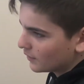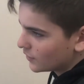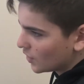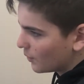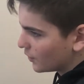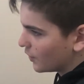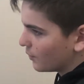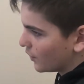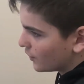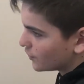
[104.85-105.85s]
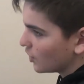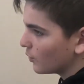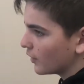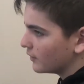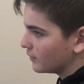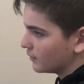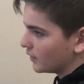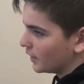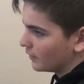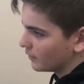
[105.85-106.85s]
someone could murder someone
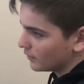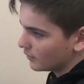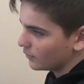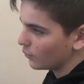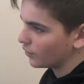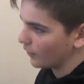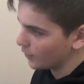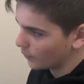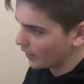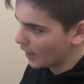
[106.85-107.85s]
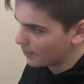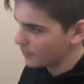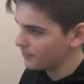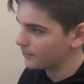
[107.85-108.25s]
and nothing would happen.